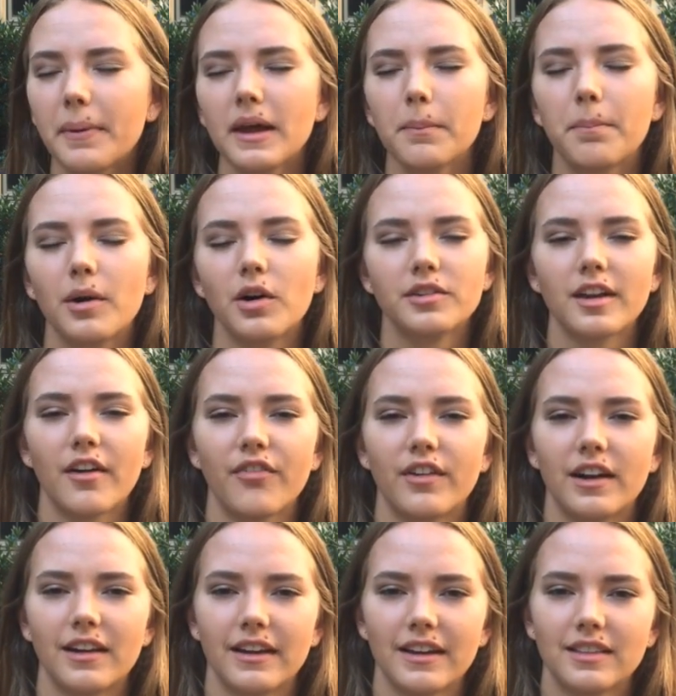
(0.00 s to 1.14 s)
The people,
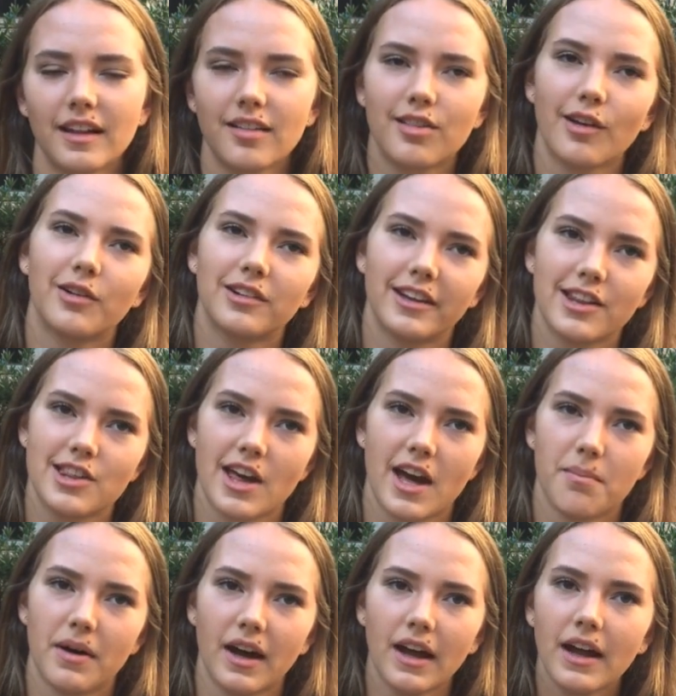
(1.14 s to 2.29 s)
definitely. That's so
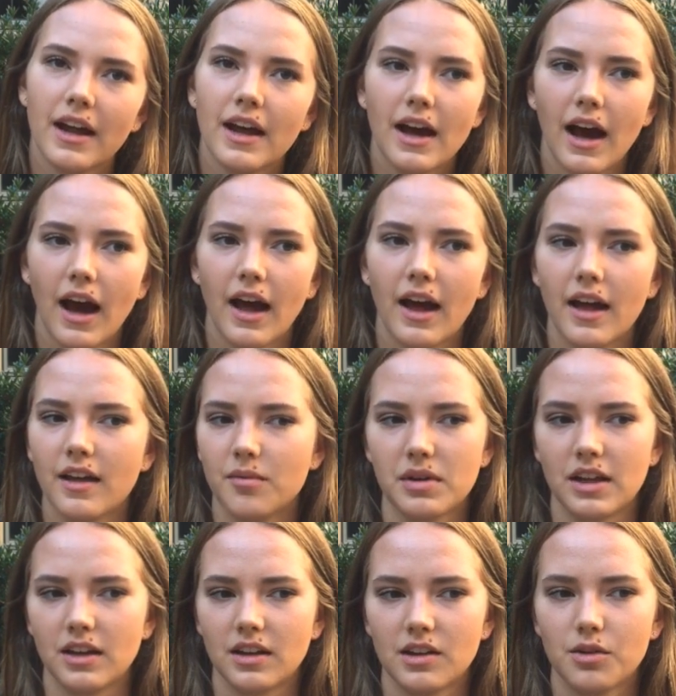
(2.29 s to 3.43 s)
cliche, but I
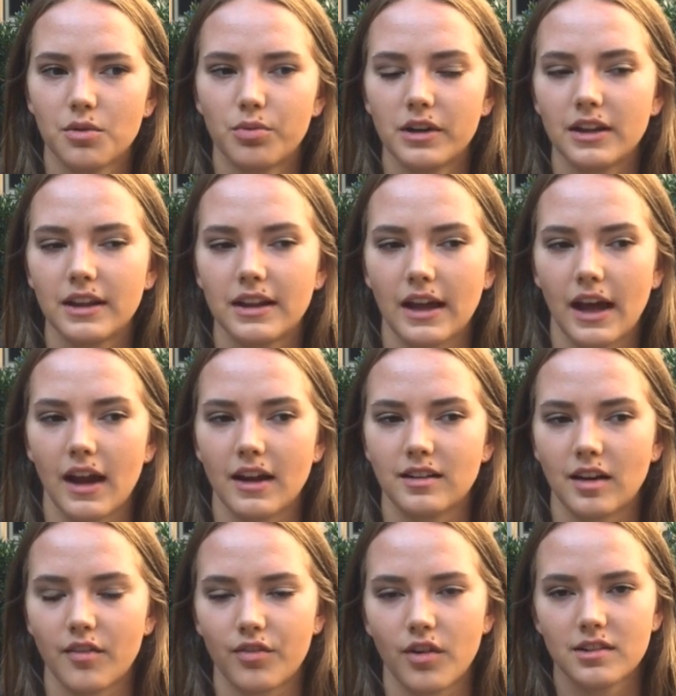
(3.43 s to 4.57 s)
mean, you really get
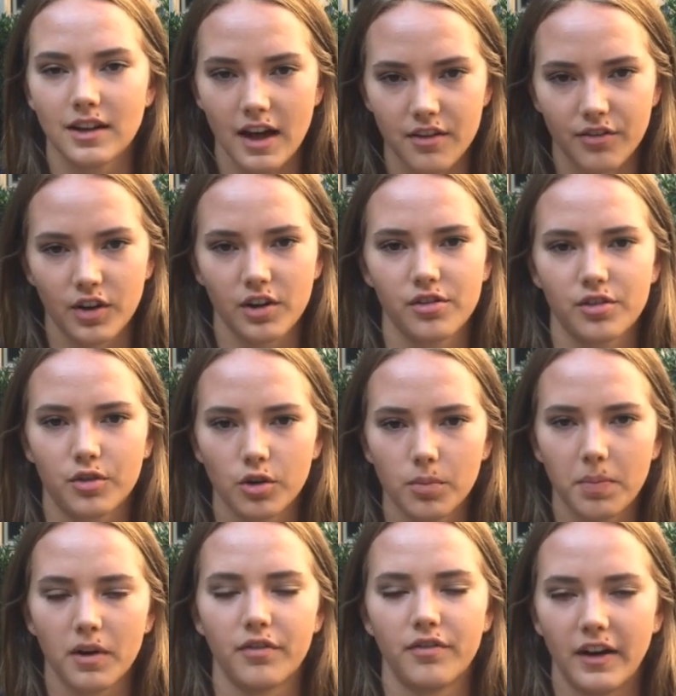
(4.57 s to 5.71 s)
a diverse
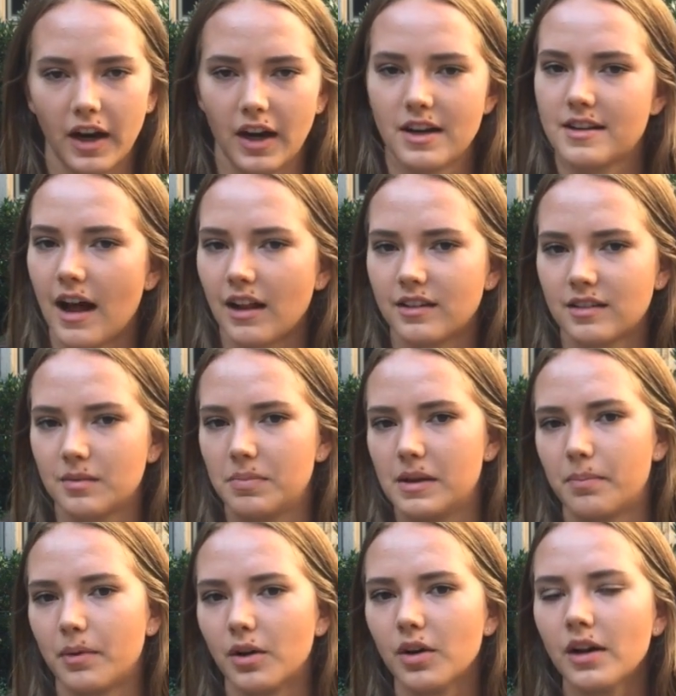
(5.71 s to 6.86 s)
group of very talented
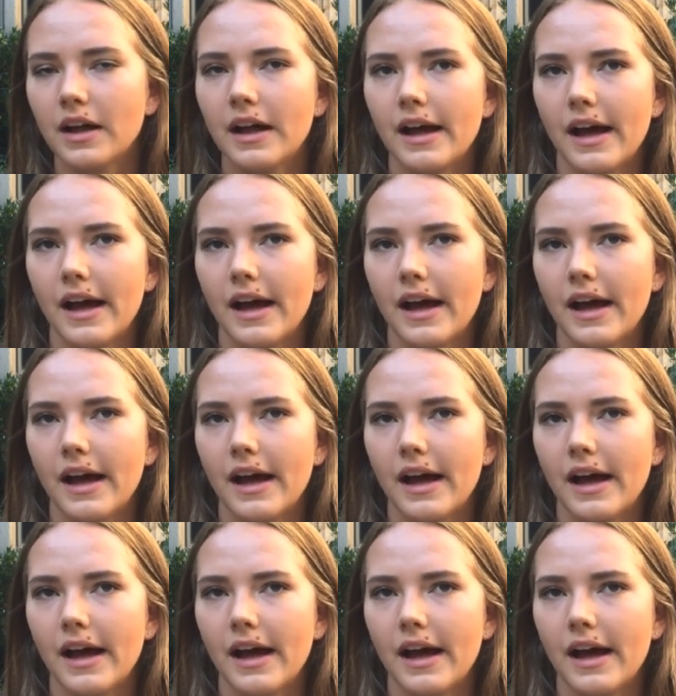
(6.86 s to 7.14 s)
people.